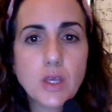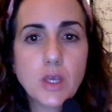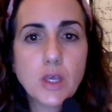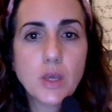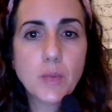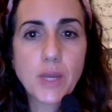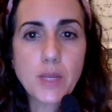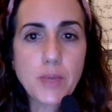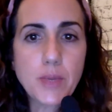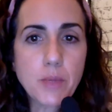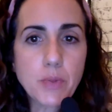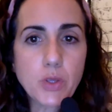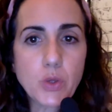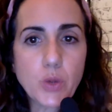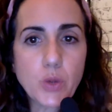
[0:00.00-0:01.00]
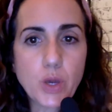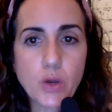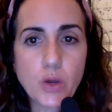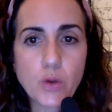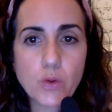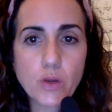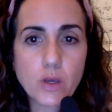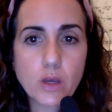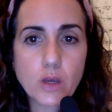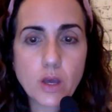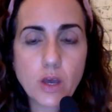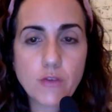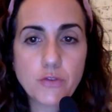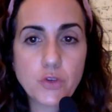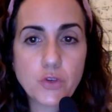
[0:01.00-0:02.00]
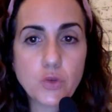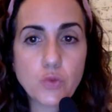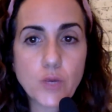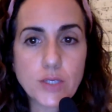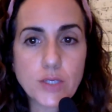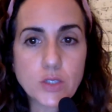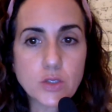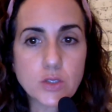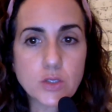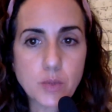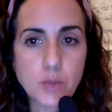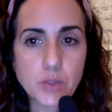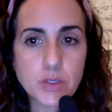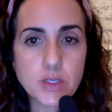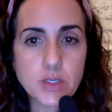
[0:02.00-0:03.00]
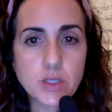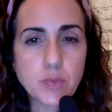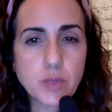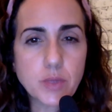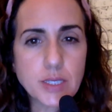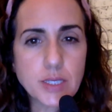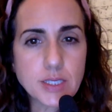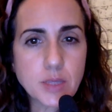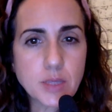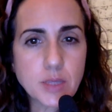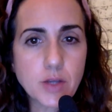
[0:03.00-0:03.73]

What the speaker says: Many people who own a few rental doubles still place them